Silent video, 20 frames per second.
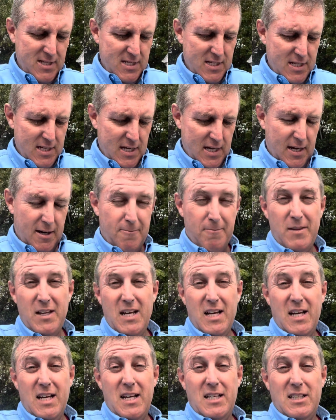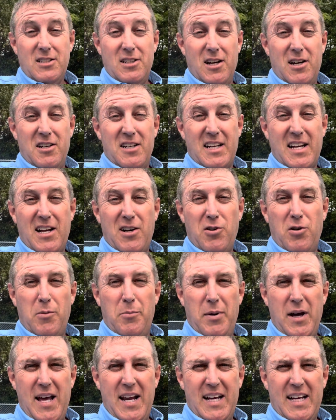Yeah. So I got a little
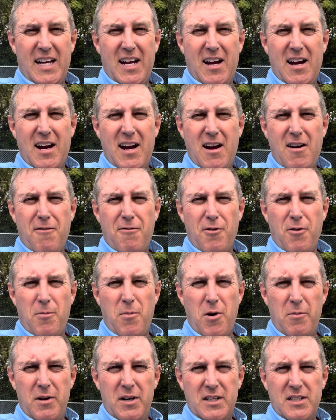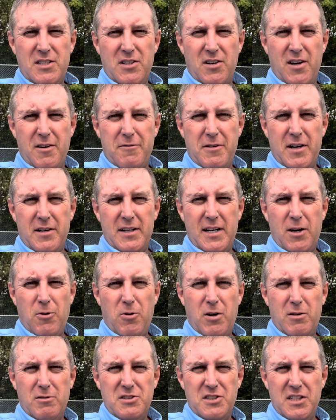panicky there for a moment until I found out
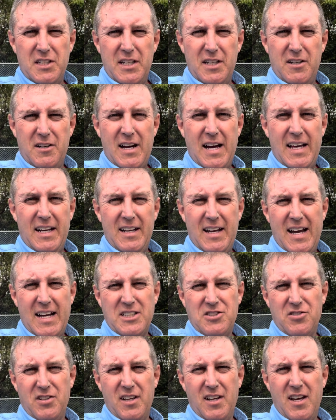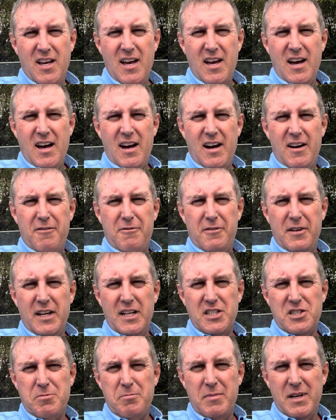what was the deal. I had to actually
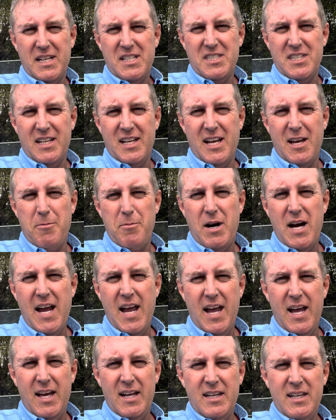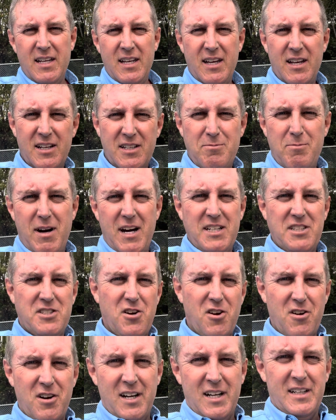finish mixing it by hand by
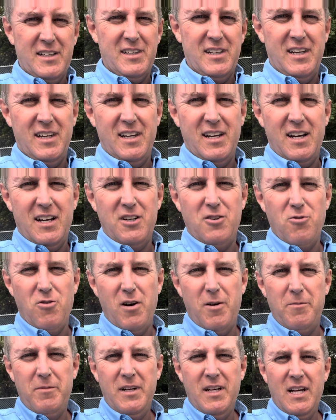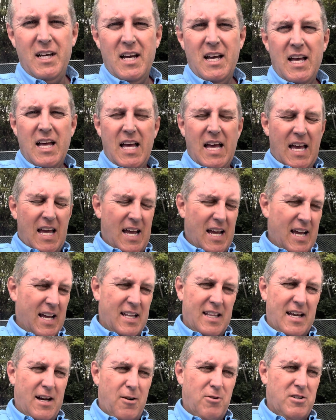turning the drum, and
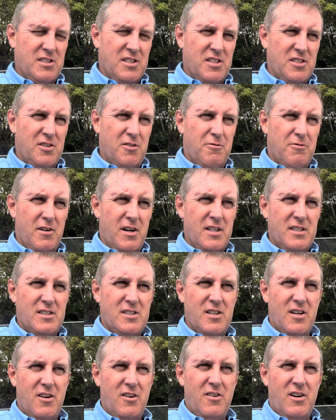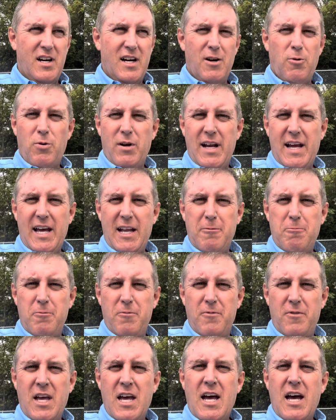that wasn't too fun. So I went ahead
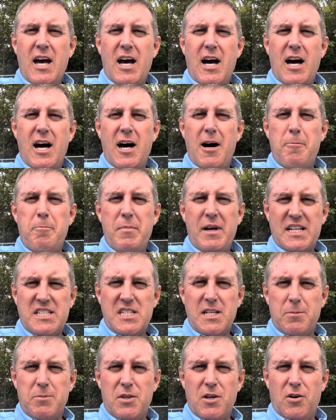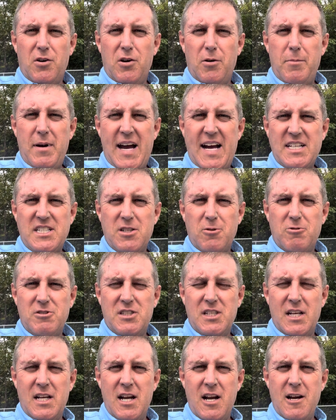and mixed up the little batch that was
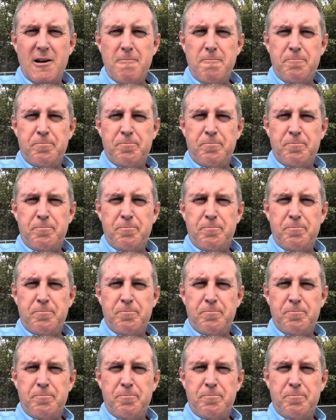in there.